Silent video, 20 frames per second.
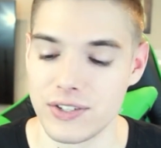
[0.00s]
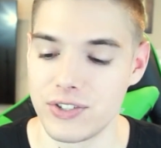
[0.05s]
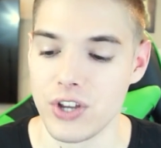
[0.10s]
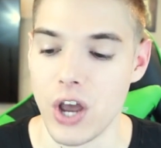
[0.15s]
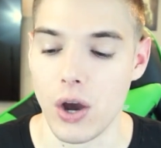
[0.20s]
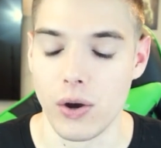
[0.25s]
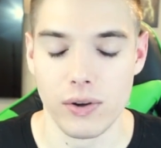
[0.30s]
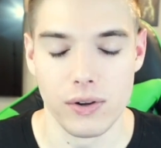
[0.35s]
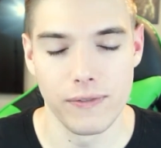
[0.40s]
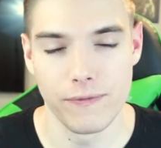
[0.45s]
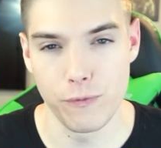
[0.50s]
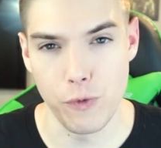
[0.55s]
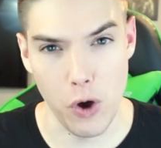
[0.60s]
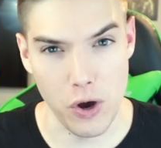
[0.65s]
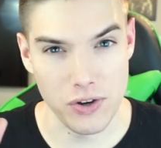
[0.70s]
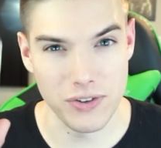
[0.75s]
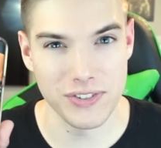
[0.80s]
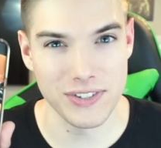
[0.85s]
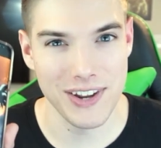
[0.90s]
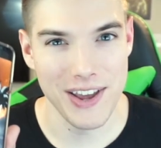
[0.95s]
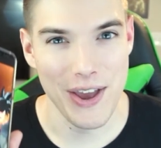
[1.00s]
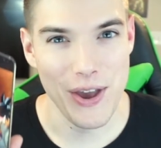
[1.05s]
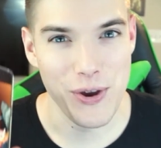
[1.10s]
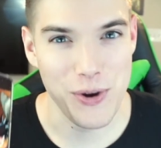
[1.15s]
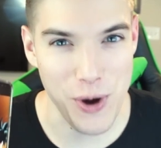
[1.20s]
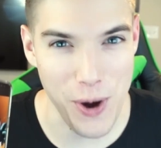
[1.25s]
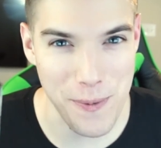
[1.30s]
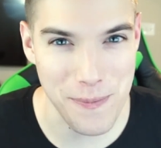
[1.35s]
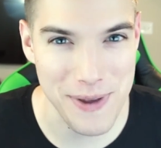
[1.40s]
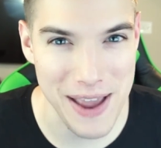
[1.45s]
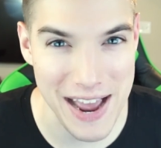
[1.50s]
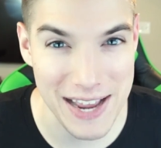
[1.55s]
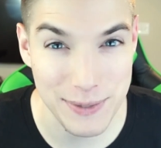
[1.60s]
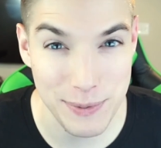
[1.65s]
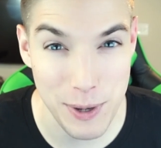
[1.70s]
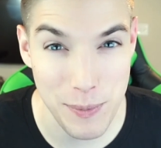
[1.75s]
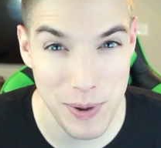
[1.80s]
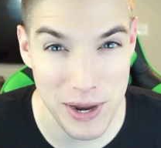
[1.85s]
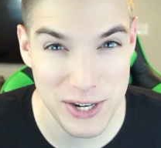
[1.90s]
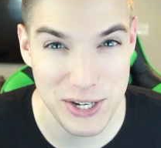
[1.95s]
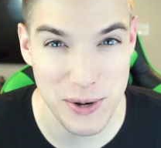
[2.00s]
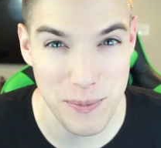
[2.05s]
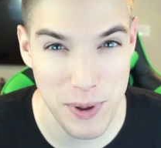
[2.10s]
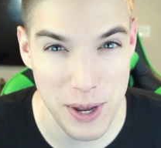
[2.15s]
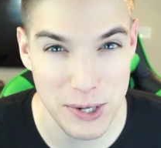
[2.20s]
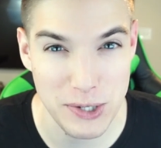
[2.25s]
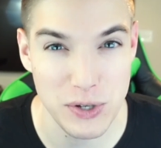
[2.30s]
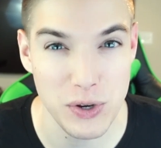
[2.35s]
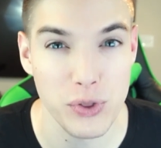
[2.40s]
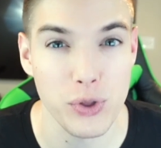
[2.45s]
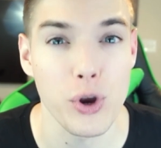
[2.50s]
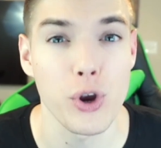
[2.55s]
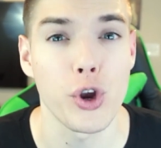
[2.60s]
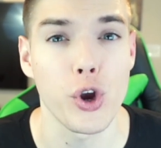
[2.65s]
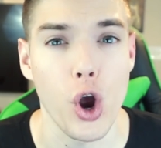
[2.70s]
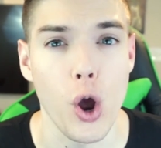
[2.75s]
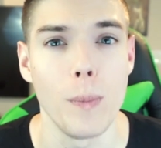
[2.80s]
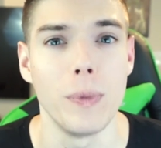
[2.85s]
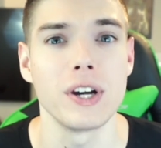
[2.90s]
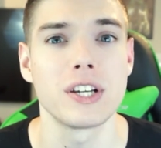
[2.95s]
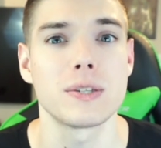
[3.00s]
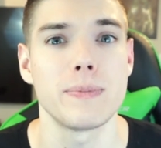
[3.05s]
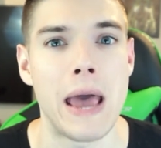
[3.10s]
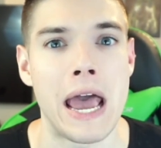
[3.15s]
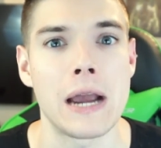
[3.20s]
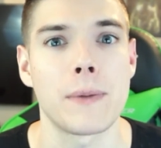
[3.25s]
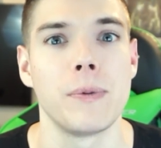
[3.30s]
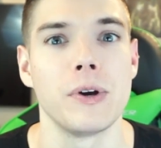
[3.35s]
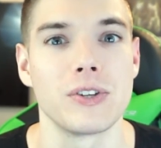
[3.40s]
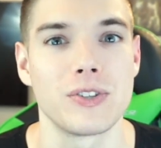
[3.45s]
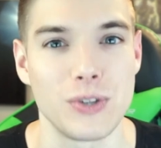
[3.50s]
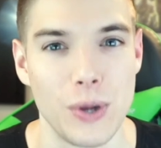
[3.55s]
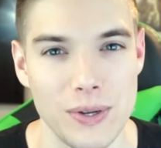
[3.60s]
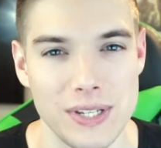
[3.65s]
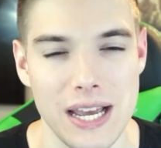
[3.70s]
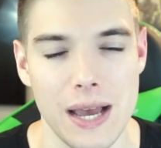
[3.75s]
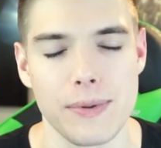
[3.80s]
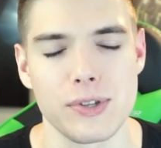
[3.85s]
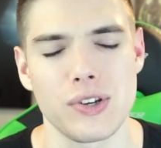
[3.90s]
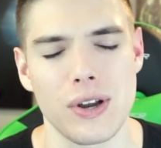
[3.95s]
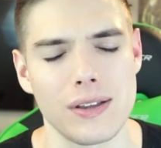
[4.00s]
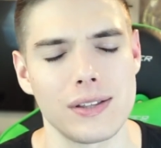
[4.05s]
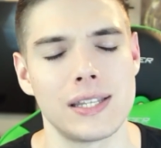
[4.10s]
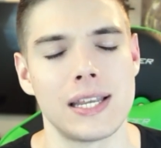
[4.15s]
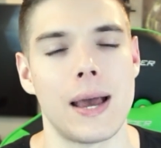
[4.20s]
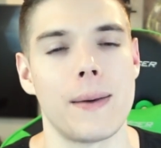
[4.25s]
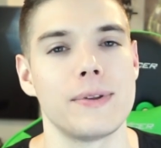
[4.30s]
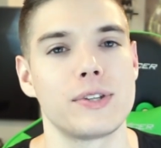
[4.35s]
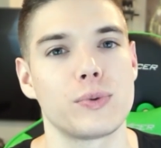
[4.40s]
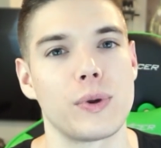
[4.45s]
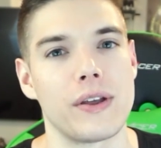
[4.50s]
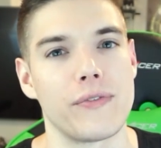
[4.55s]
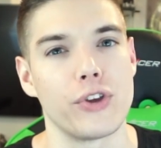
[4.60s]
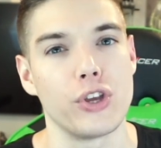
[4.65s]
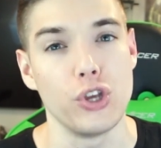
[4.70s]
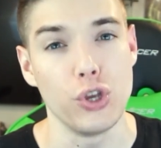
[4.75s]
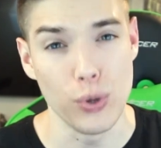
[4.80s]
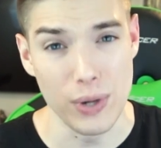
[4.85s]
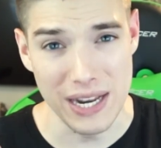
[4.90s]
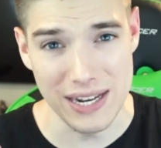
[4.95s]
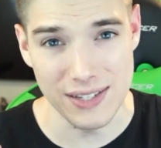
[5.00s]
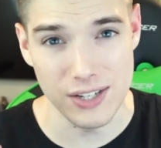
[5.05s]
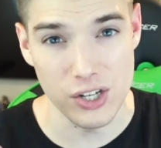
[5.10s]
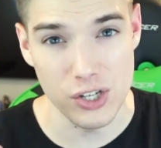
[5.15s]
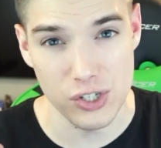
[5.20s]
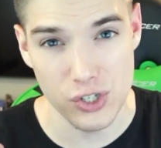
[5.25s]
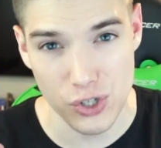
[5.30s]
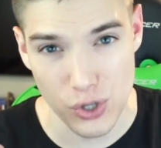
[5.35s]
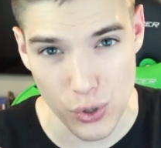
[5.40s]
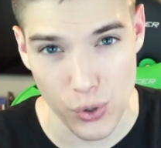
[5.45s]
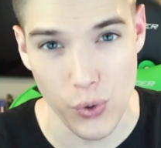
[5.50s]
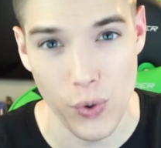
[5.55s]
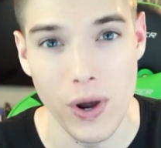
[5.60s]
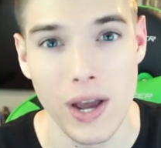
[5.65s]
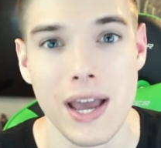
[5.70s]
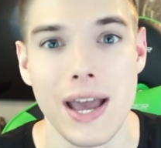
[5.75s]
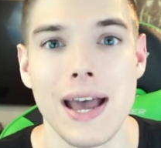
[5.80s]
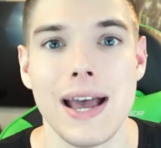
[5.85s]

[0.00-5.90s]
So, first, Chromecast me, picture-in-picture, through Chromebooks, MacBooks, Stone tablets, regular tablets, whatever you need to do